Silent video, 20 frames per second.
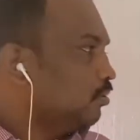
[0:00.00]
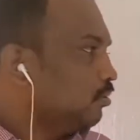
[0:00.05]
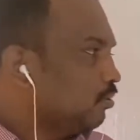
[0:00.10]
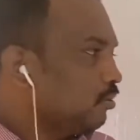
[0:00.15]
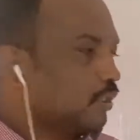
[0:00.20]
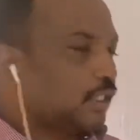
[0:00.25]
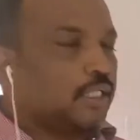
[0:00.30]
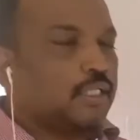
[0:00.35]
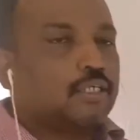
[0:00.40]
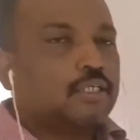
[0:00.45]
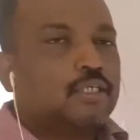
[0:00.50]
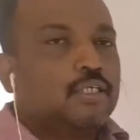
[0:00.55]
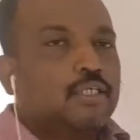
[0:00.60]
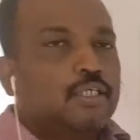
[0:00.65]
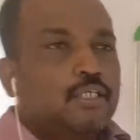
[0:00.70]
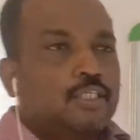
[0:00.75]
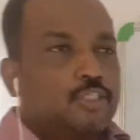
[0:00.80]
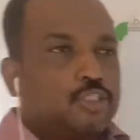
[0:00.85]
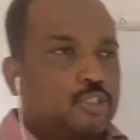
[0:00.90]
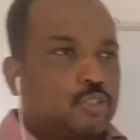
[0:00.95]
Okay.
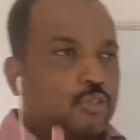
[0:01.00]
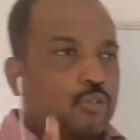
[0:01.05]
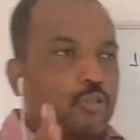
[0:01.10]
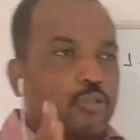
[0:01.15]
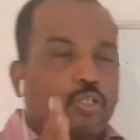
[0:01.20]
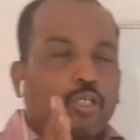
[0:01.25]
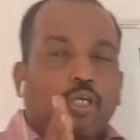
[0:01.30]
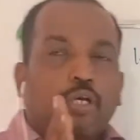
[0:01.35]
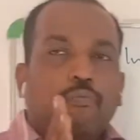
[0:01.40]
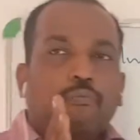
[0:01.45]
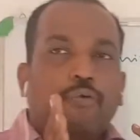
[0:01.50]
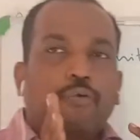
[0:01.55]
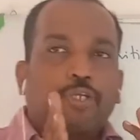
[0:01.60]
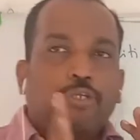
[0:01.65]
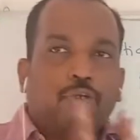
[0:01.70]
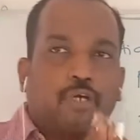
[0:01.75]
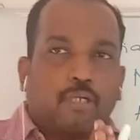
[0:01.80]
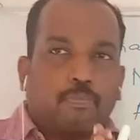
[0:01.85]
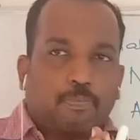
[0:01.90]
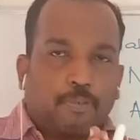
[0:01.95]
So when you
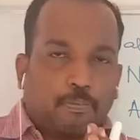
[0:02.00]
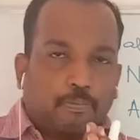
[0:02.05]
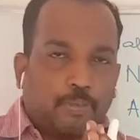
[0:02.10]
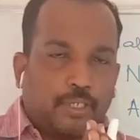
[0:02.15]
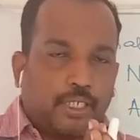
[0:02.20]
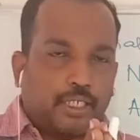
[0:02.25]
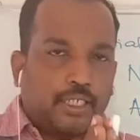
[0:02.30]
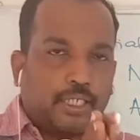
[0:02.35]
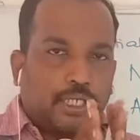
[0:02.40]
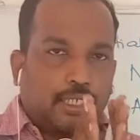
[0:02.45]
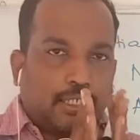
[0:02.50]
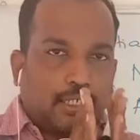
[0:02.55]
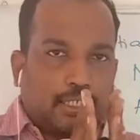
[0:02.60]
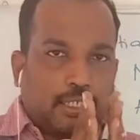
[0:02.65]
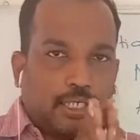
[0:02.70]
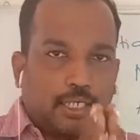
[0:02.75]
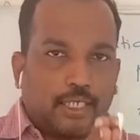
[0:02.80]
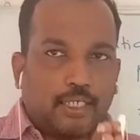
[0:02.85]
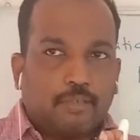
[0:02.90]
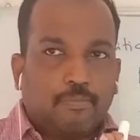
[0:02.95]
are preparing a
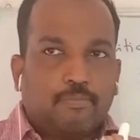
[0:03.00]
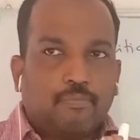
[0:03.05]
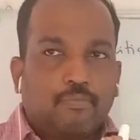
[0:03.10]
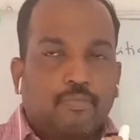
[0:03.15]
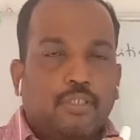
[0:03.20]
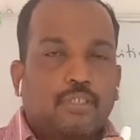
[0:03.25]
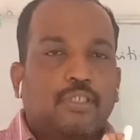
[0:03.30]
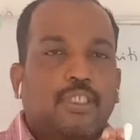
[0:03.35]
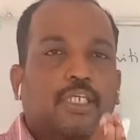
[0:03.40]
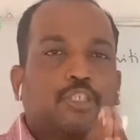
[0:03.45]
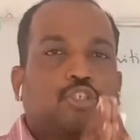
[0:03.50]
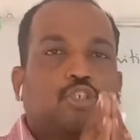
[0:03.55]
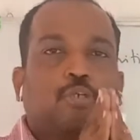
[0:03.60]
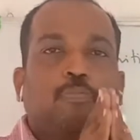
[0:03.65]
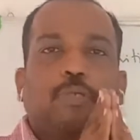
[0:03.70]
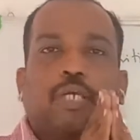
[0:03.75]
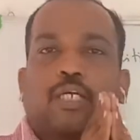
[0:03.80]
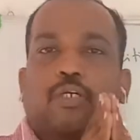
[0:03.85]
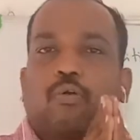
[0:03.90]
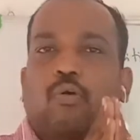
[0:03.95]
claim, there should
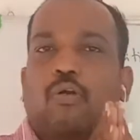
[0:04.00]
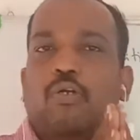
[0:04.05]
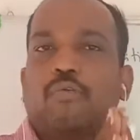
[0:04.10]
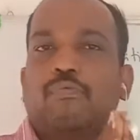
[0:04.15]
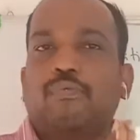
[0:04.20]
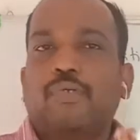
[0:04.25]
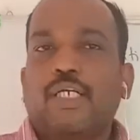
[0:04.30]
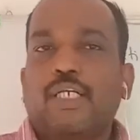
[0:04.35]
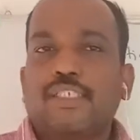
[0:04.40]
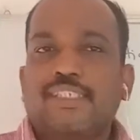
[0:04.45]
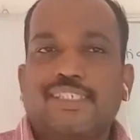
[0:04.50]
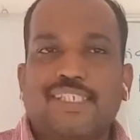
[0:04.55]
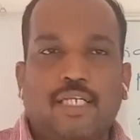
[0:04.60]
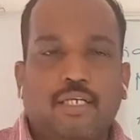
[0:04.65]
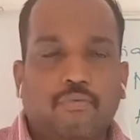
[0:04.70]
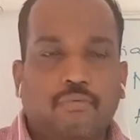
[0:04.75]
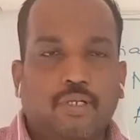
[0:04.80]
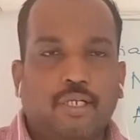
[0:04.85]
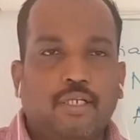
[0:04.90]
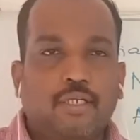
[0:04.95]
be a confidence
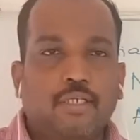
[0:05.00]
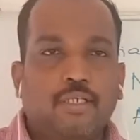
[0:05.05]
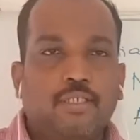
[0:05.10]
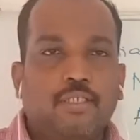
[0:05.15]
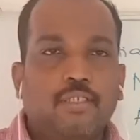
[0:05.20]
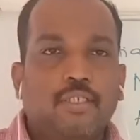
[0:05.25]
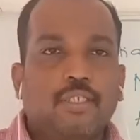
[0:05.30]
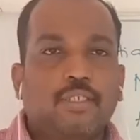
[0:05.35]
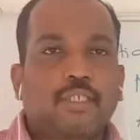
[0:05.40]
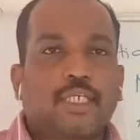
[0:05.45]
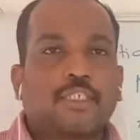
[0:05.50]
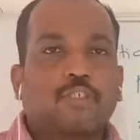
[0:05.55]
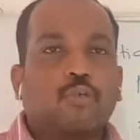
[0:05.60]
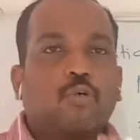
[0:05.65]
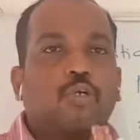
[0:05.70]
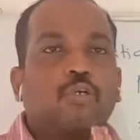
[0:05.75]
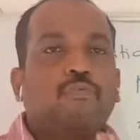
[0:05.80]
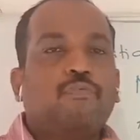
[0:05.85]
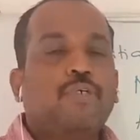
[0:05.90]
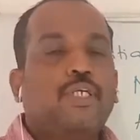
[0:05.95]
level. That
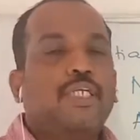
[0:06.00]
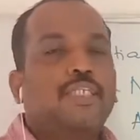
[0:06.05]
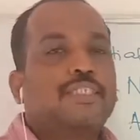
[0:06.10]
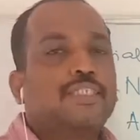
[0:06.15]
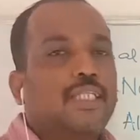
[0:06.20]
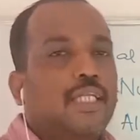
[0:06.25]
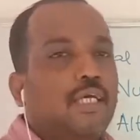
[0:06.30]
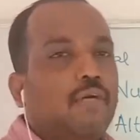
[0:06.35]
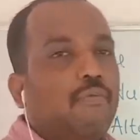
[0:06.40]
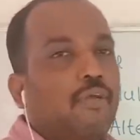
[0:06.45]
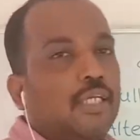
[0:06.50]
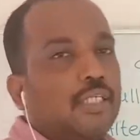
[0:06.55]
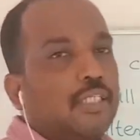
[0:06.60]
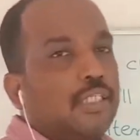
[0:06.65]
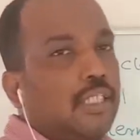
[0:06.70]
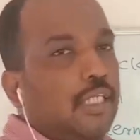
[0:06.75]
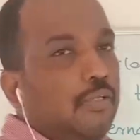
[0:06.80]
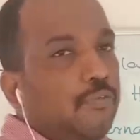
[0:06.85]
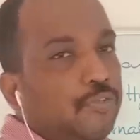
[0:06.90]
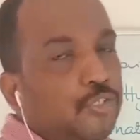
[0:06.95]
confidence level
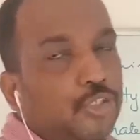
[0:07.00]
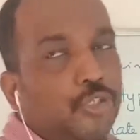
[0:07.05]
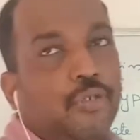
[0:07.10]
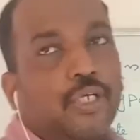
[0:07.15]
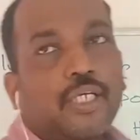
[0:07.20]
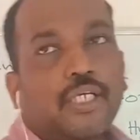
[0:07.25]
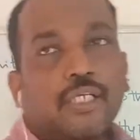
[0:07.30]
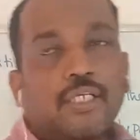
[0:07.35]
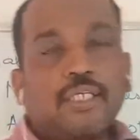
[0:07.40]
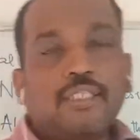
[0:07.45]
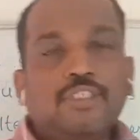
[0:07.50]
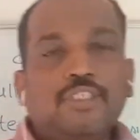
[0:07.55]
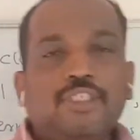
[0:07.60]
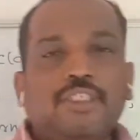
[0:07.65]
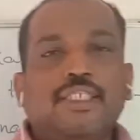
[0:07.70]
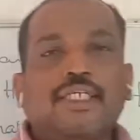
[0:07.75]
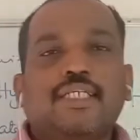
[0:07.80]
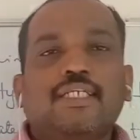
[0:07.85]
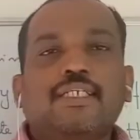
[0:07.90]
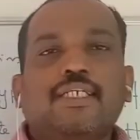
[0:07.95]
gives you a
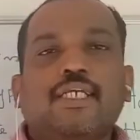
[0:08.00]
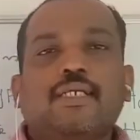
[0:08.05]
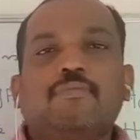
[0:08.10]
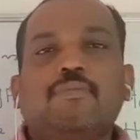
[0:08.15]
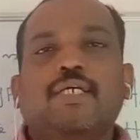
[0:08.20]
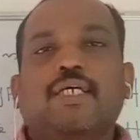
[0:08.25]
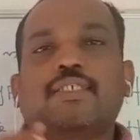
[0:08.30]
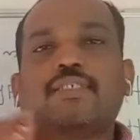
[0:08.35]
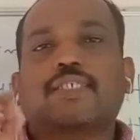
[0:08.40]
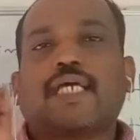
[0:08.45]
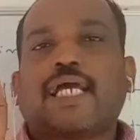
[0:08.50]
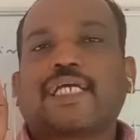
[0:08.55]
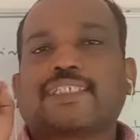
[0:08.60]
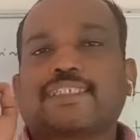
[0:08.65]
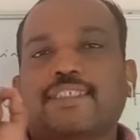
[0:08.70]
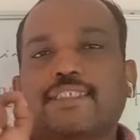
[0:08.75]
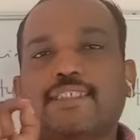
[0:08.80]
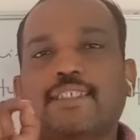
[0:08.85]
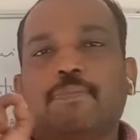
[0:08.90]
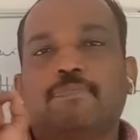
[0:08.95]
region named as
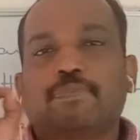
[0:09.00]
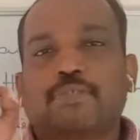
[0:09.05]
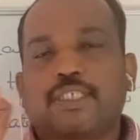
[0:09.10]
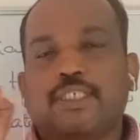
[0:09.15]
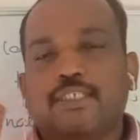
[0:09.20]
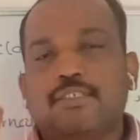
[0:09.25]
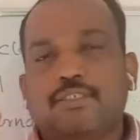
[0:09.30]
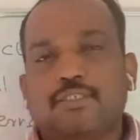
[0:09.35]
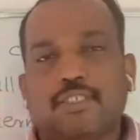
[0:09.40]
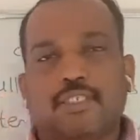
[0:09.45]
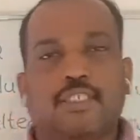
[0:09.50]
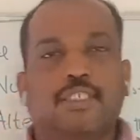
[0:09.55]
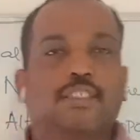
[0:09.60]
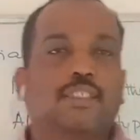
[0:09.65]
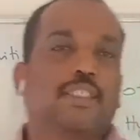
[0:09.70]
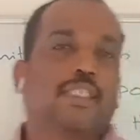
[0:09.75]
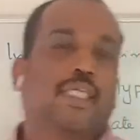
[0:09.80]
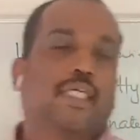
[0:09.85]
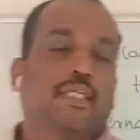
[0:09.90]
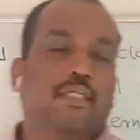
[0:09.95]
acceptance
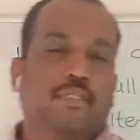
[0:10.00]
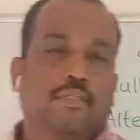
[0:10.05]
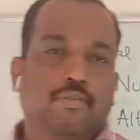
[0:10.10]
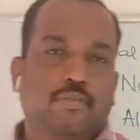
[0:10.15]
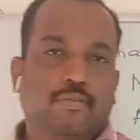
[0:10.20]
region.